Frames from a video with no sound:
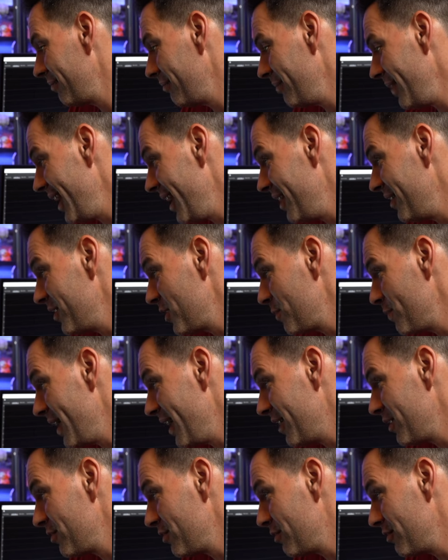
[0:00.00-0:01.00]
Man, this
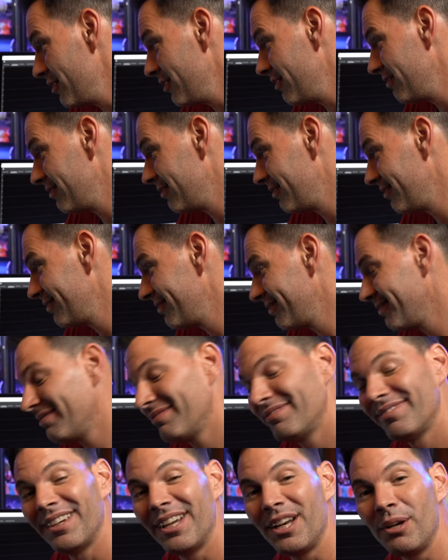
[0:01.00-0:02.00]
Mac is good.
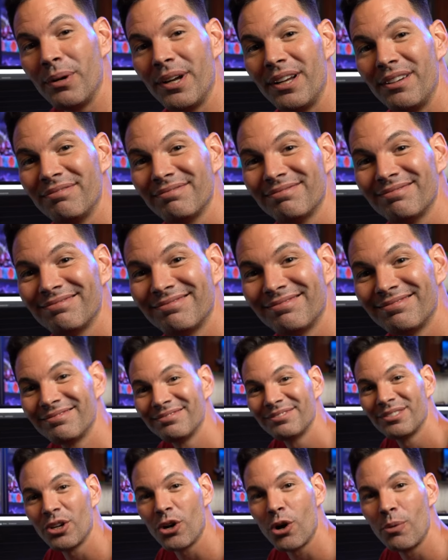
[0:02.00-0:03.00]
Anyway,
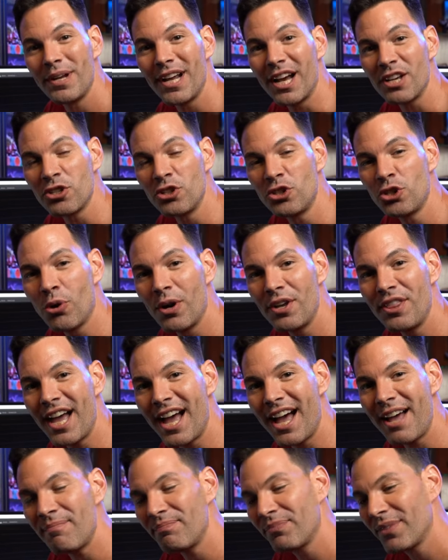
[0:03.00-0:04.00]
hope you guys enjoyed
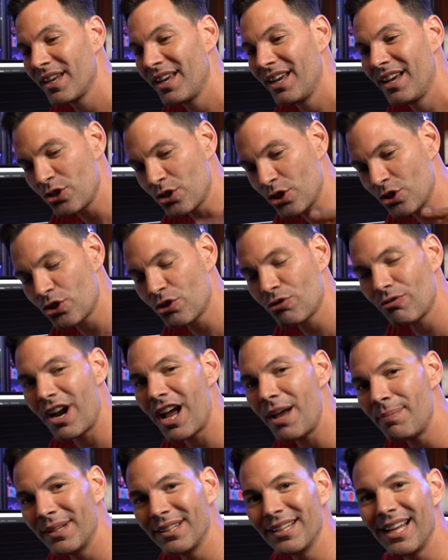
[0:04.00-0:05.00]
that.
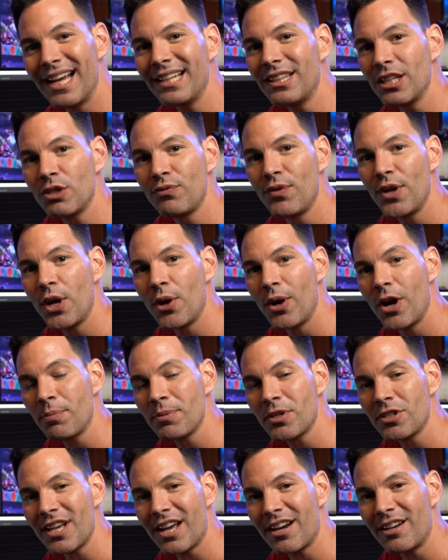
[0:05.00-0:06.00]
Subscribe and like this video,
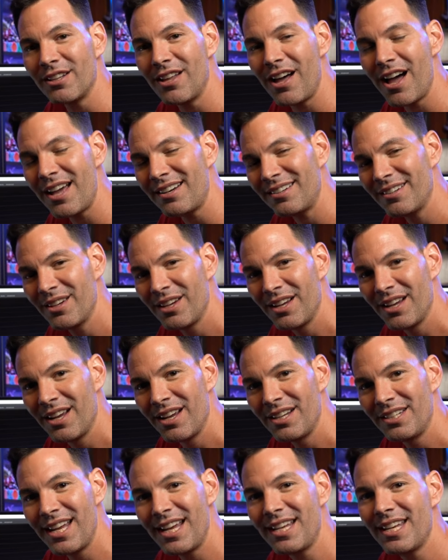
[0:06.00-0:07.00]
helps us out a lot.
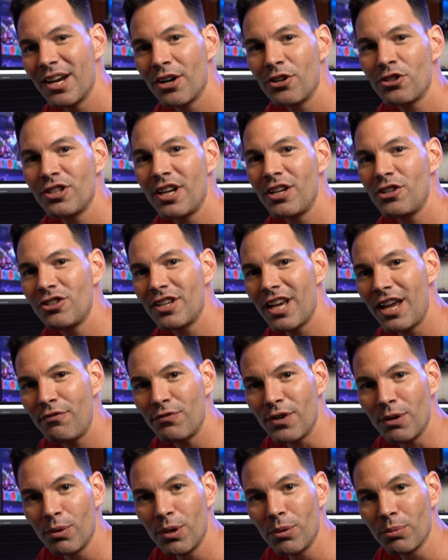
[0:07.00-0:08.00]
Take care, stay
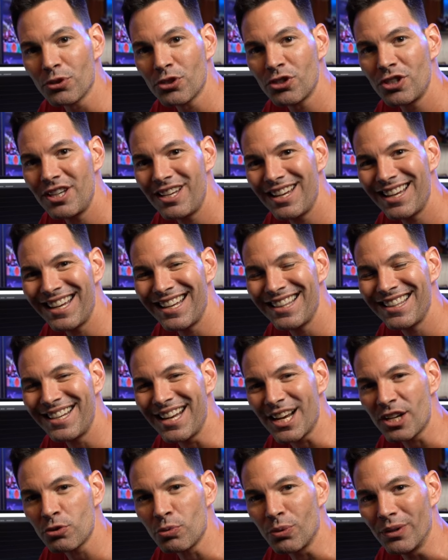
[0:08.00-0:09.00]
safe, and we will see you in the
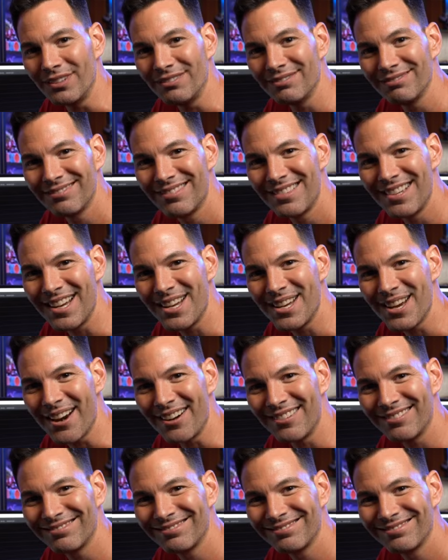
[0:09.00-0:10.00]
next one. Take
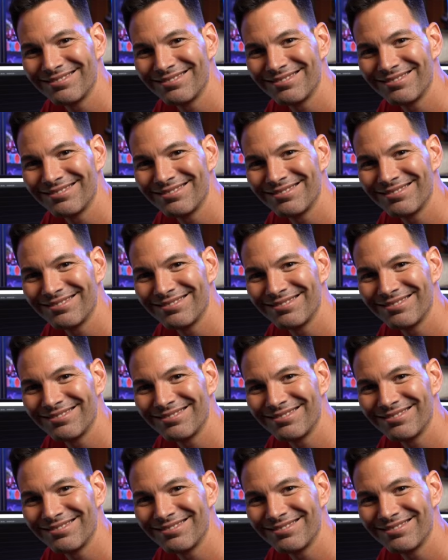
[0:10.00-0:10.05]
care.